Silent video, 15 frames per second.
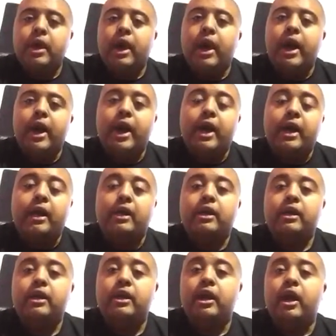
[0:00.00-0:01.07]
I
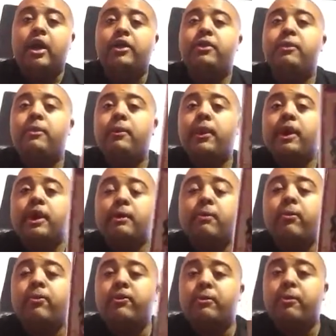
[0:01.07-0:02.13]
threw, like, a
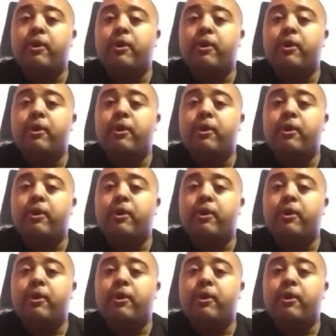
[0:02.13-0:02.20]
movie